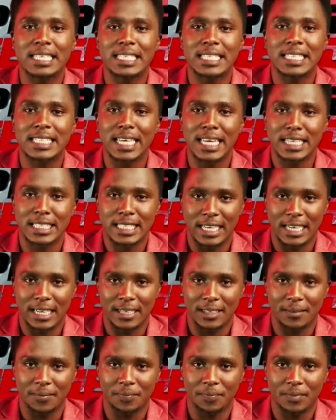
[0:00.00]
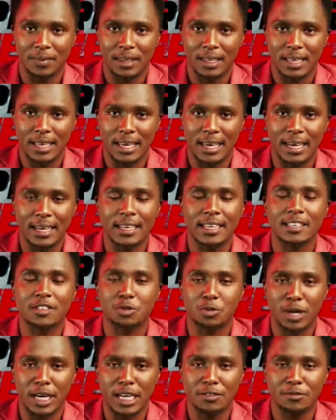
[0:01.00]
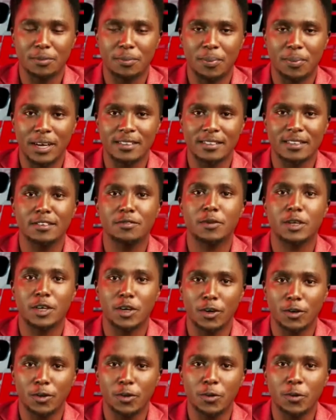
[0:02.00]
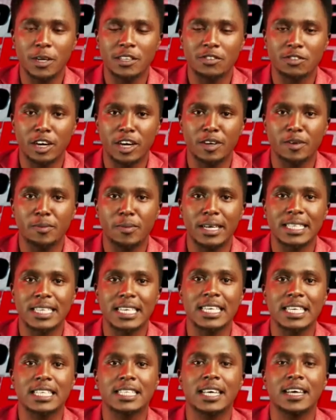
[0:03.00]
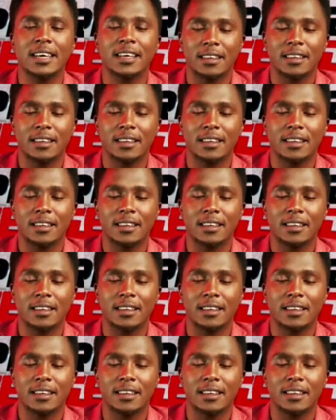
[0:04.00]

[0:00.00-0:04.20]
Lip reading: Center. Yeah, he's running for president. We don't know who his running mate is.